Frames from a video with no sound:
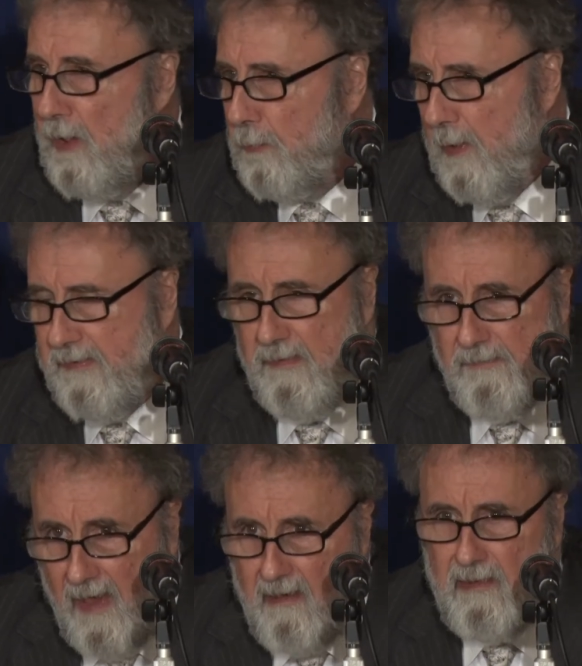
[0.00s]
20
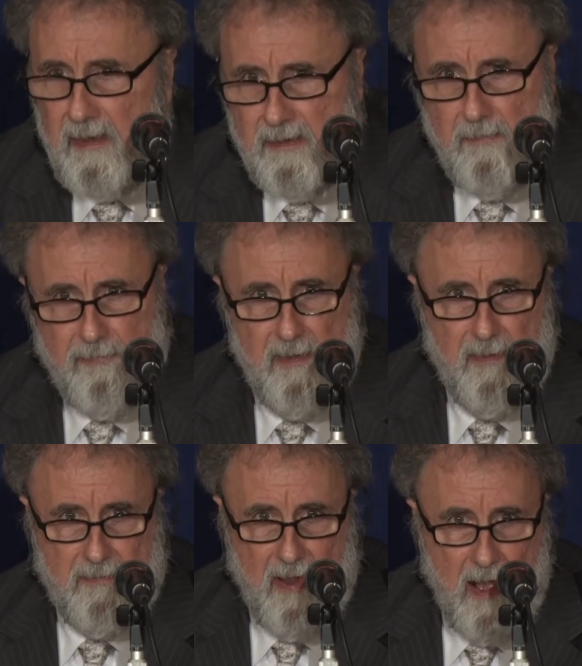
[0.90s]
very
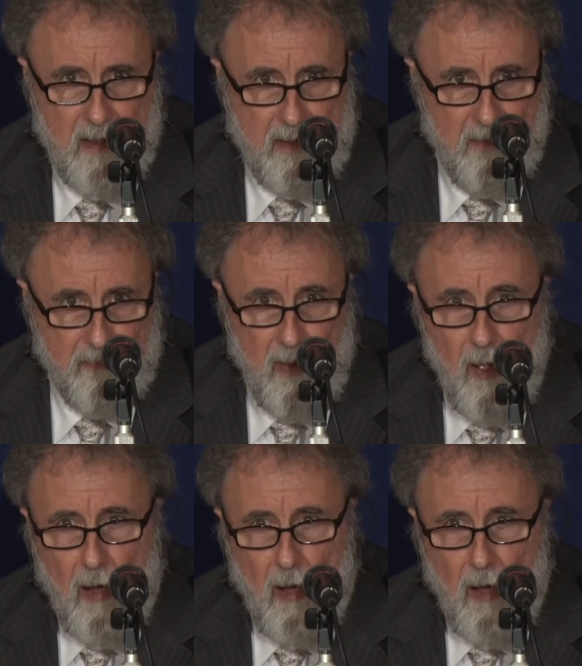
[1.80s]
different targets